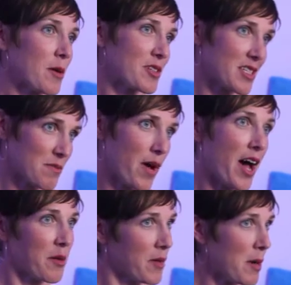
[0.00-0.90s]
which is
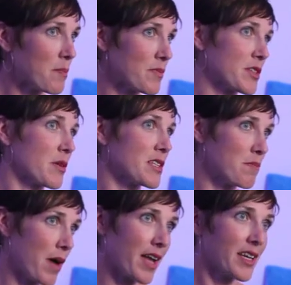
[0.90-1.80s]
bottom-up, so it's
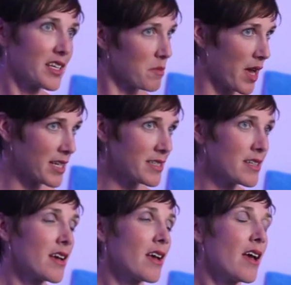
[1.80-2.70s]
body to
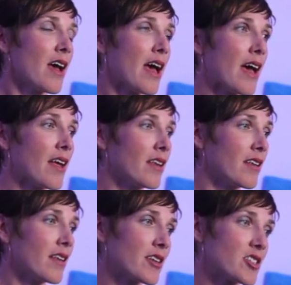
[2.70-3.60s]
mind.
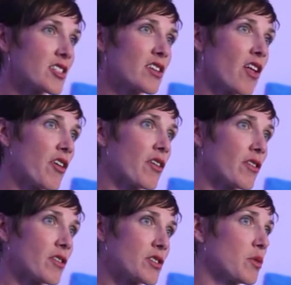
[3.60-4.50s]
And it's just
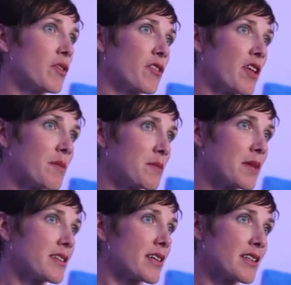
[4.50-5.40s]
another tool for them to
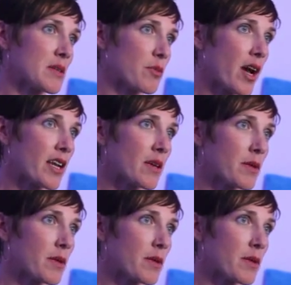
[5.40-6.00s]
maintain sobriety